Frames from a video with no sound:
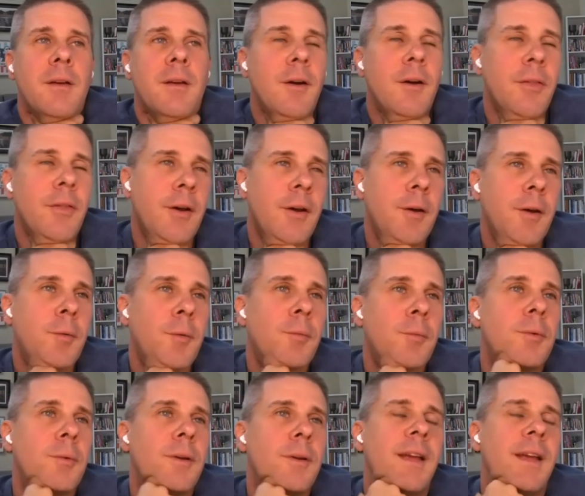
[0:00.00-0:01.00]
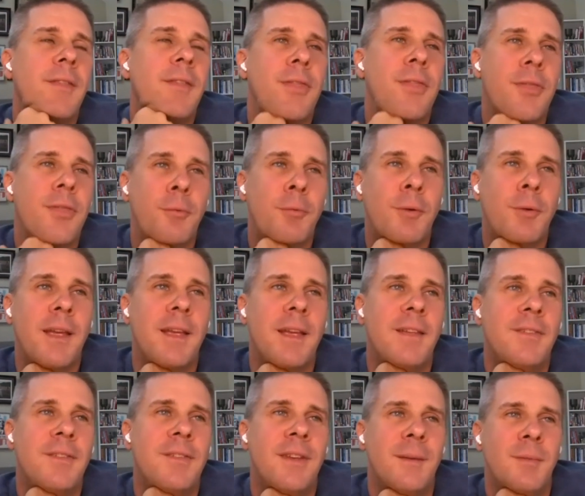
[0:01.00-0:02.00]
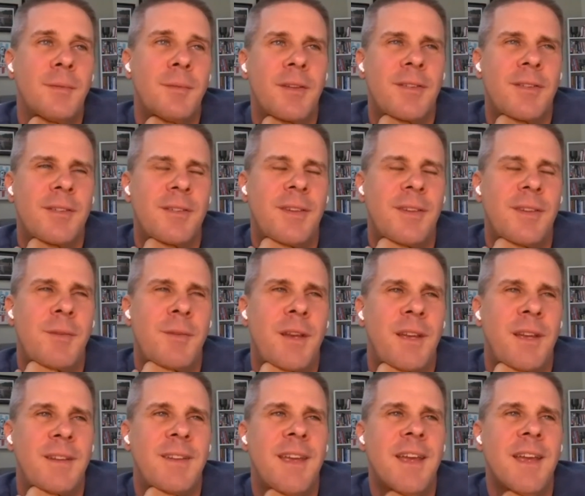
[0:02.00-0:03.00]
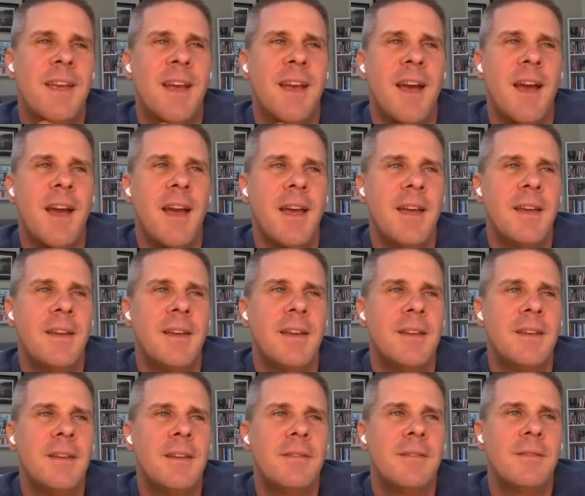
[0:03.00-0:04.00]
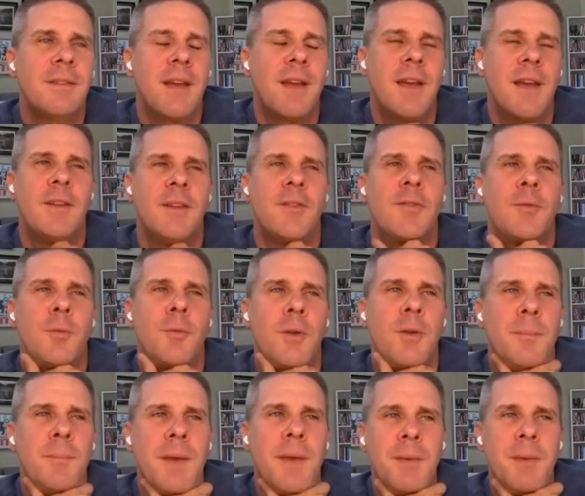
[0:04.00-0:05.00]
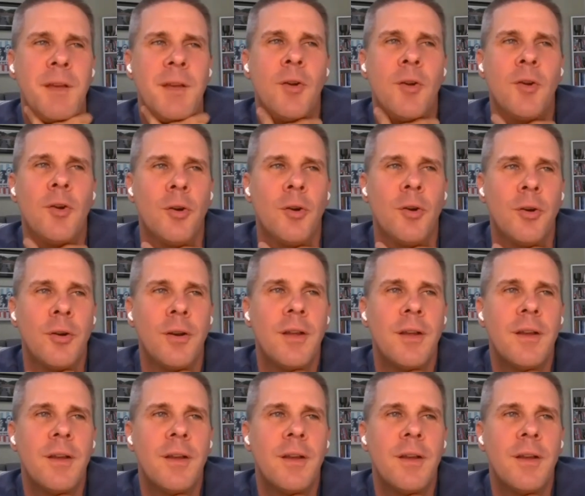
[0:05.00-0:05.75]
Although, and three seems like a take I kind of sort of maybe heard.